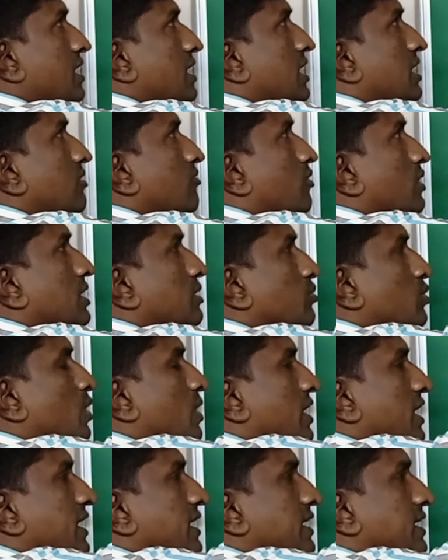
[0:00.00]
and one more
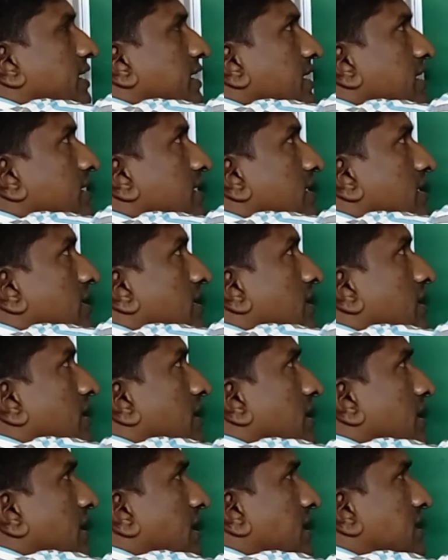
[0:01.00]
light ray
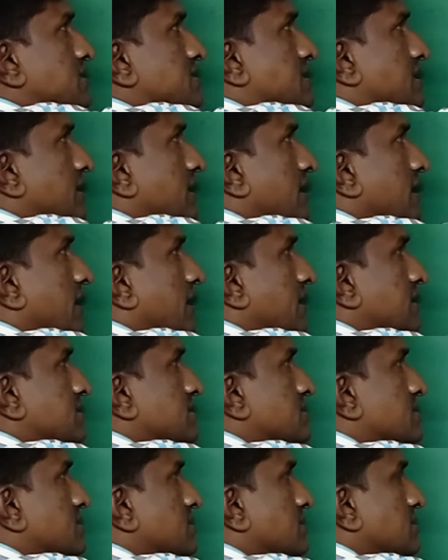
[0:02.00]
incidenting at
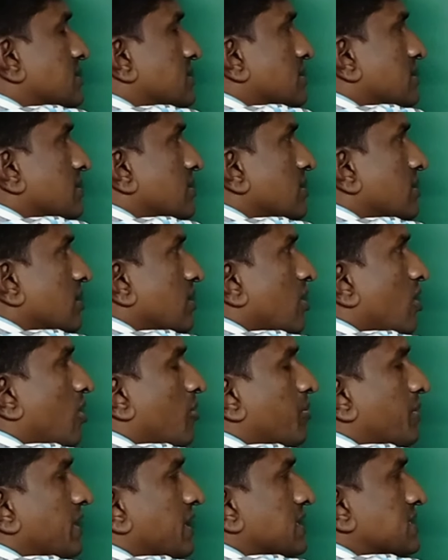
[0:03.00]

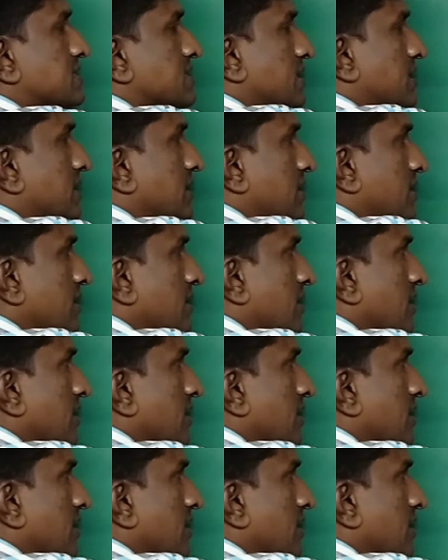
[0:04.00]
optical center.